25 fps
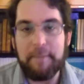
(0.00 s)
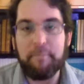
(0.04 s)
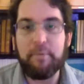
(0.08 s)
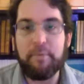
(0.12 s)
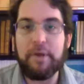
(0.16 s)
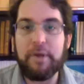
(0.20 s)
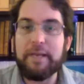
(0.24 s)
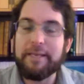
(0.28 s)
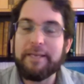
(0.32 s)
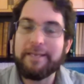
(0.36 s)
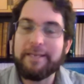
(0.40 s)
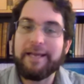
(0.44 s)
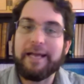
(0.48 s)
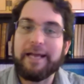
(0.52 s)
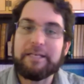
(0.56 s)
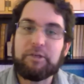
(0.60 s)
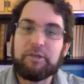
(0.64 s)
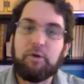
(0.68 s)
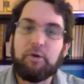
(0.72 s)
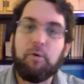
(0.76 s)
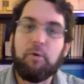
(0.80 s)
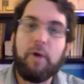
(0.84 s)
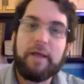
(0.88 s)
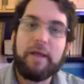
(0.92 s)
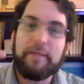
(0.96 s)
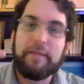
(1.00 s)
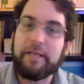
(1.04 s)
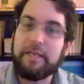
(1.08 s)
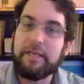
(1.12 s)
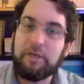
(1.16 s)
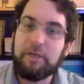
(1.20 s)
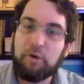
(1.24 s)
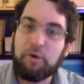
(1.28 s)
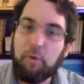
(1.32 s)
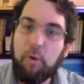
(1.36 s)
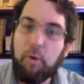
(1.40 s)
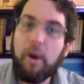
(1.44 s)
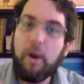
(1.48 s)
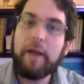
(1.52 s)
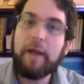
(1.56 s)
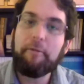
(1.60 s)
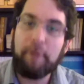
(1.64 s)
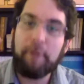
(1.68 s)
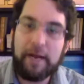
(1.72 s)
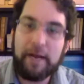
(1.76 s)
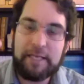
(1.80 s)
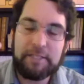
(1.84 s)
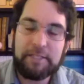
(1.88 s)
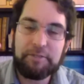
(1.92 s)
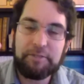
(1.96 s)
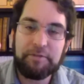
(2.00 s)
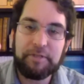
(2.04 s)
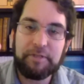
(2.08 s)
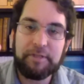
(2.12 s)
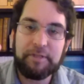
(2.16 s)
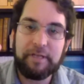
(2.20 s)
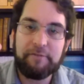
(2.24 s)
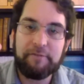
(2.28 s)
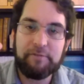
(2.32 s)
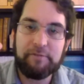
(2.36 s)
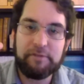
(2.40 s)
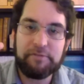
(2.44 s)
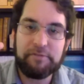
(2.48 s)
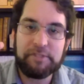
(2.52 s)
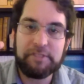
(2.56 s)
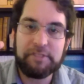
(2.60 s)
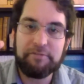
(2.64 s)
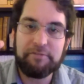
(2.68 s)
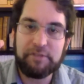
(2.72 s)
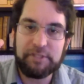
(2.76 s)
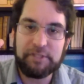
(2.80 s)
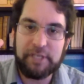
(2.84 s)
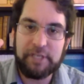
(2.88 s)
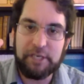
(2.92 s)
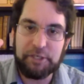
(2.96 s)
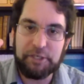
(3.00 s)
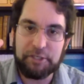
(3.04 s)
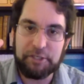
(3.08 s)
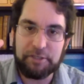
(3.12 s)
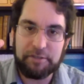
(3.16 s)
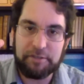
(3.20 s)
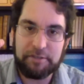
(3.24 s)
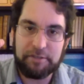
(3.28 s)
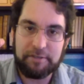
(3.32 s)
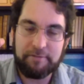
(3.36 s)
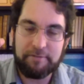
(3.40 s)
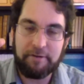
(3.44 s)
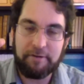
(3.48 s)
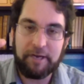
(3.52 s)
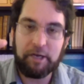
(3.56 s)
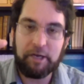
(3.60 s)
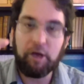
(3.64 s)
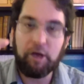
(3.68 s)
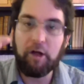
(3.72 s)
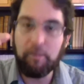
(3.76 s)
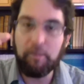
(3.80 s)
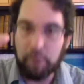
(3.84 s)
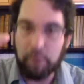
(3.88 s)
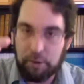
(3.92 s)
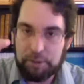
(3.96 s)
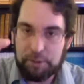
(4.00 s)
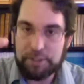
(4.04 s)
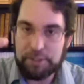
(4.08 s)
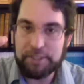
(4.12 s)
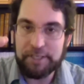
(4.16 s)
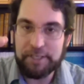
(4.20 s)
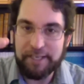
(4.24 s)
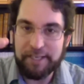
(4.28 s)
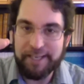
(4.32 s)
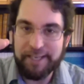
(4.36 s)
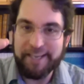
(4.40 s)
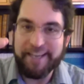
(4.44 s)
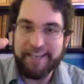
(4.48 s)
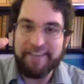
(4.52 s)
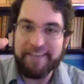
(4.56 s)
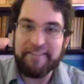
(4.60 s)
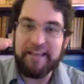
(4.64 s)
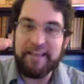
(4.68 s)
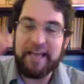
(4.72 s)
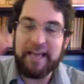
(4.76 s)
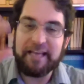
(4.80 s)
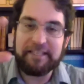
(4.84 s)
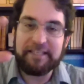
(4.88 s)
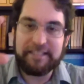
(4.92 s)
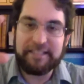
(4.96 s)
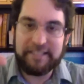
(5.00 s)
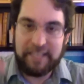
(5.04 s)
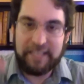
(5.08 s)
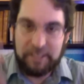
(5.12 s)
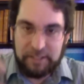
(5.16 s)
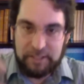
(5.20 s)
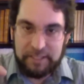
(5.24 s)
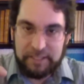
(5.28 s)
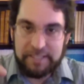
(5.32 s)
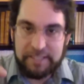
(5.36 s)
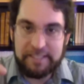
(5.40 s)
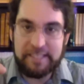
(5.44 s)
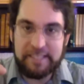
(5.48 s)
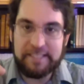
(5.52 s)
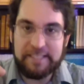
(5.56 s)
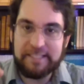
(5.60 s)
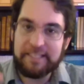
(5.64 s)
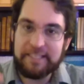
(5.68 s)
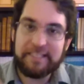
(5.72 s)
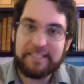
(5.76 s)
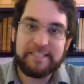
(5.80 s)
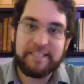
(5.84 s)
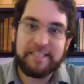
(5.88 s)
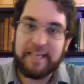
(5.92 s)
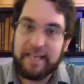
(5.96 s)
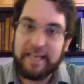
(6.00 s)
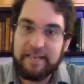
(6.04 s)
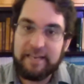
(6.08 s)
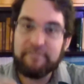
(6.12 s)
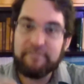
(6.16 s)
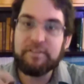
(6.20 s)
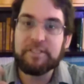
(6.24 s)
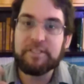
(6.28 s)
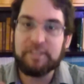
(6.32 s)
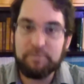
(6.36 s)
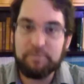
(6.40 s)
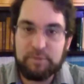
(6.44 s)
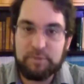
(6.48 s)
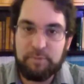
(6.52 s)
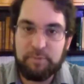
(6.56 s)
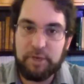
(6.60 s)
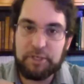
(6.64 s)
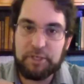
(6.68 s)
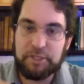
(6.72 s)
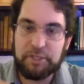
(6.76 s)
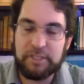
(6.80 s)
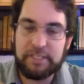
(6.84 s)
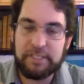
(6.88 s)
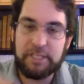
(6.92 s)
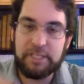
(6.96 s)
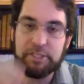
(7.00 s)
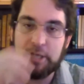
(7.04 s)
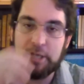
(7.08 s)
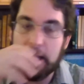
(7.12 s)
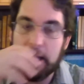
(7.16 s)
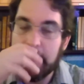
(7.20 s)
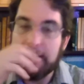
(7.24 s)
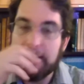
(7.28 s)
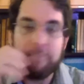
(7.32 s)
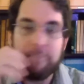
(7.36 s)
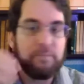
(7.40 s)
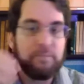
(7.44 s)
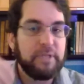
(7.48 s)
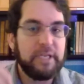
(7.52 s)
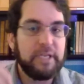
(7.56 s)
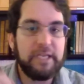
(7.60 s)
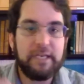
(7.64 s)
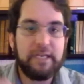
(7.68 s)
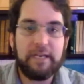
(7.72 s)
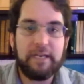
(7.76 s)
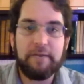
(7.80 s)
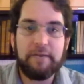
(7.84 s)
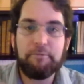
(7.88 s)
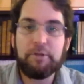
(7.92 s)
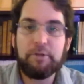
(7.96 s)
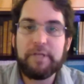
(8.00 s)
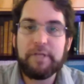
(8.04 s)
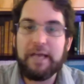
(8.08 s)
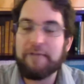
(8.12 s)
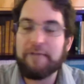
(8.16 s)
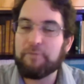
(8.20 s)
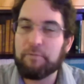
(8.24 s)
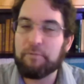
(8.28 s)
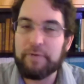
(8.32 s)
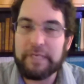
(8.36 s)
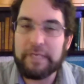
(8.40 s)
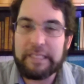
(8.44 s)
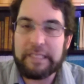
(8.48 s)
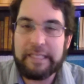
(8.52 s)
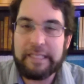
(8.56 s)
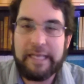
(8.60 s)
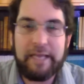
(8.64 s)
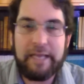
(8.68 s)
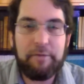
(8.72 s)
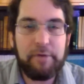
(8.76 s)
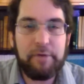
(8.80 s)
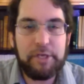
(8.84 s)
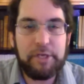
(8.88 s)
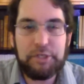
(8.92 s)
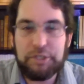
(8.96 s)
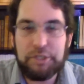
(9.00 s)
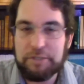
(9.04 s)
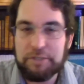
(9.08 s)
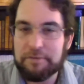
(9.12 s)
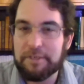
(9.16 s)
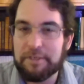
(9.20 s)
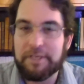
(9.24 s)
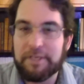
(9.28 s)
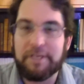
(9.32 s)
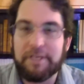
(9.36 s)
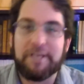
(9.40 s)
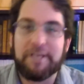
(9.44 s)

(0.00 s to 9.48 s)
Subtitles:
but not quite. They didn't quite rise to the level of civilization, right? Almost. They had settled existence. They had even some specialization, but they didn't really have a written language